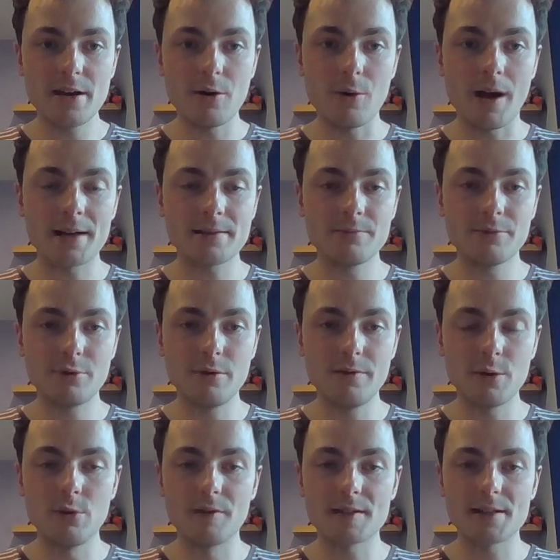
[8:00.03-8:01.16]
and improving
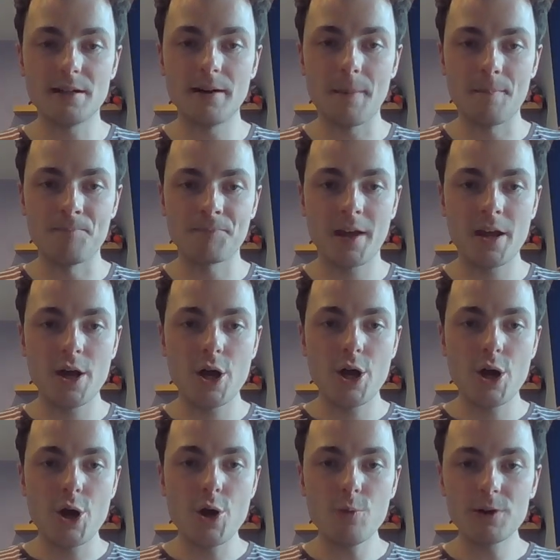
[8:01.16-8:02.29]
all the time.
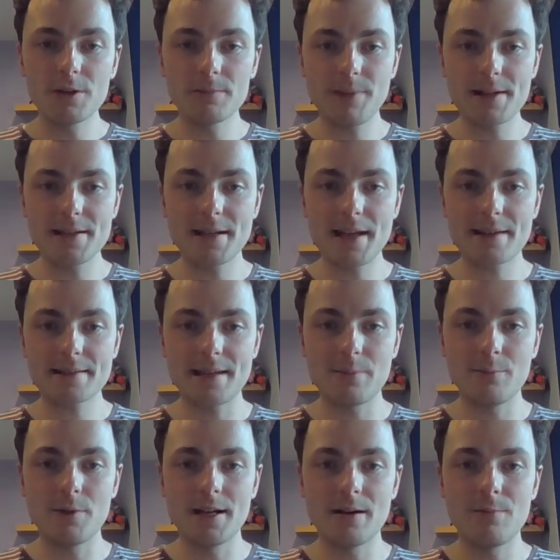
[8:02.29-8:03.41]
Who wouldn't bet against him
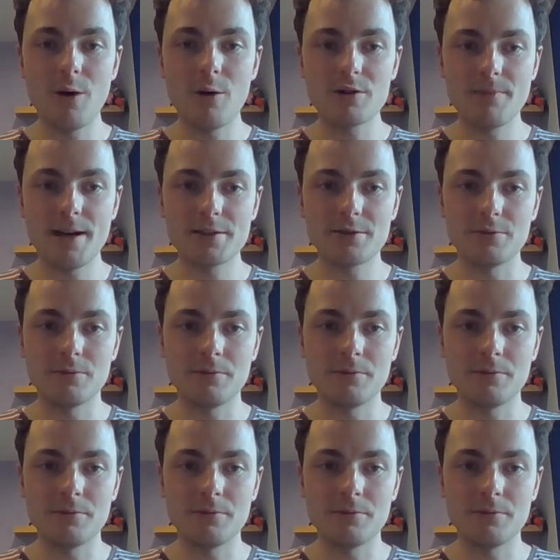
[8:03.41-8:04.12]
winning a world medal?